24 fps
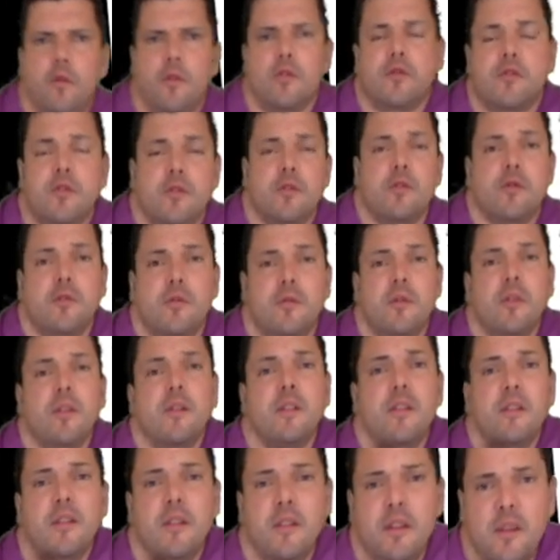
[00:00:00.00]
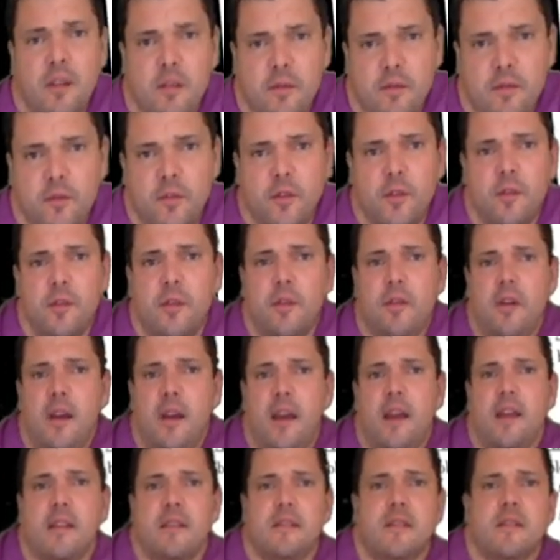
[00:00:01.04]
to liver
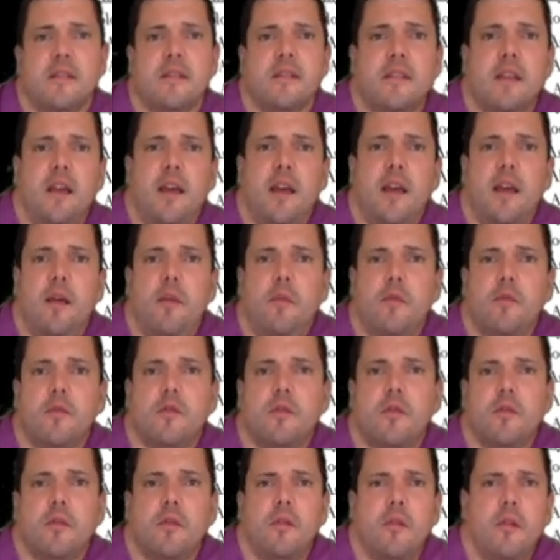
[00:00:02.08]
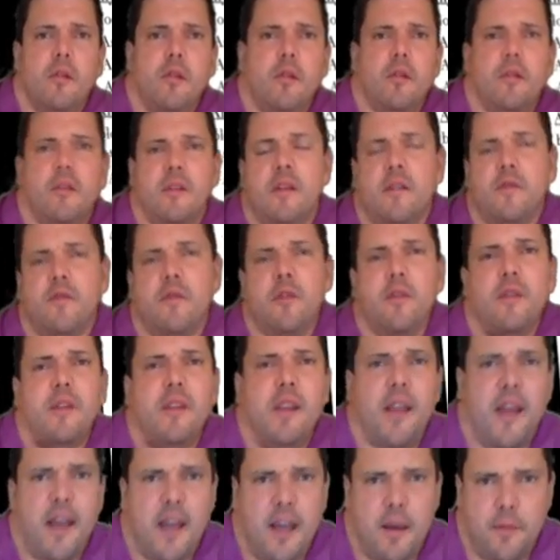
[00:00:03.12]
enzymes or liver
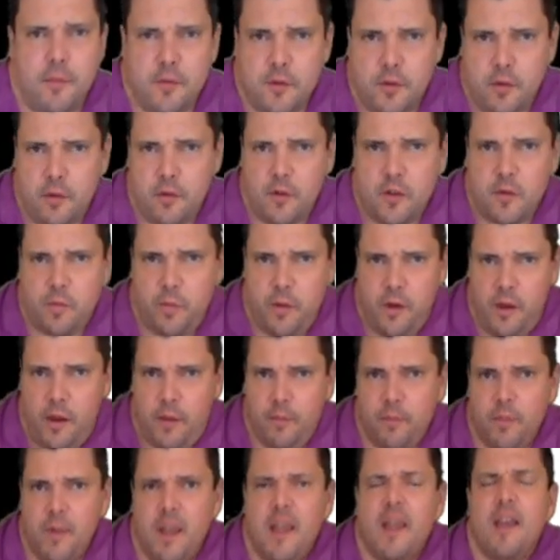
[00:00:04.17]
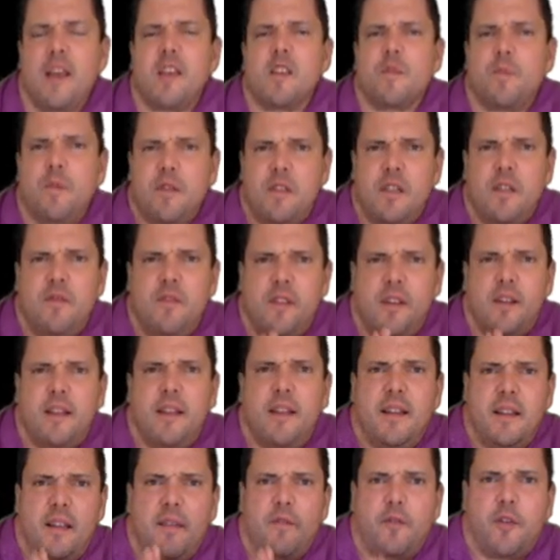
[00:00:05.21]
lab, so to speak. Specifically,
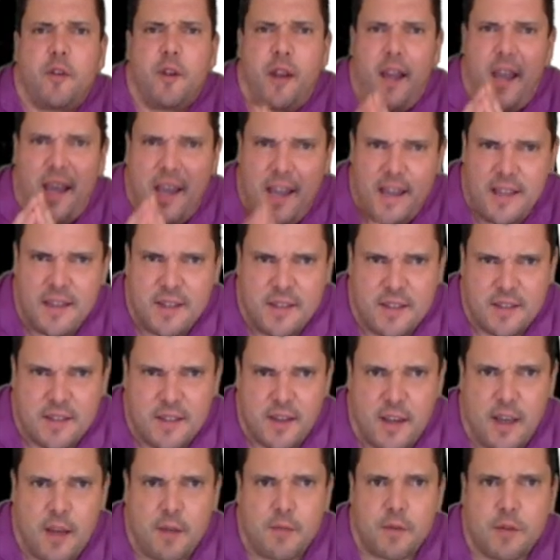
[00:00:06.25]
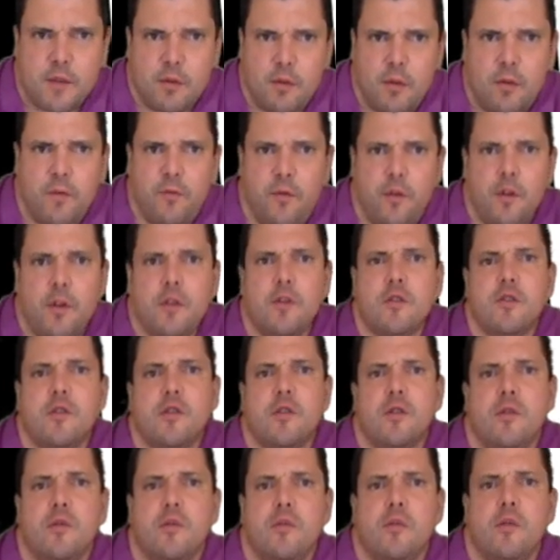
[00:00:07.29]
liver enzymes refer
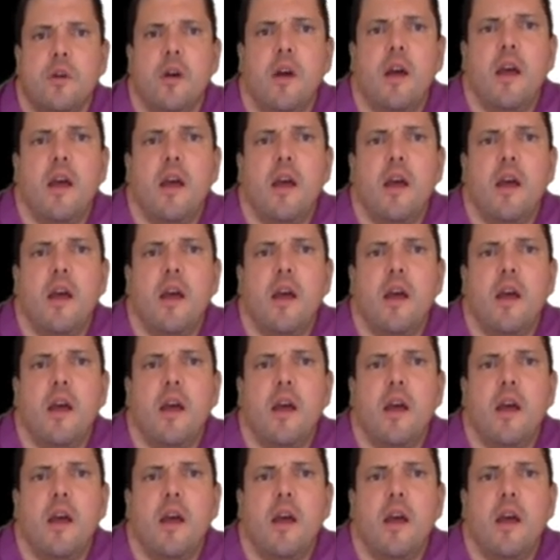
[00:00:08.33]
to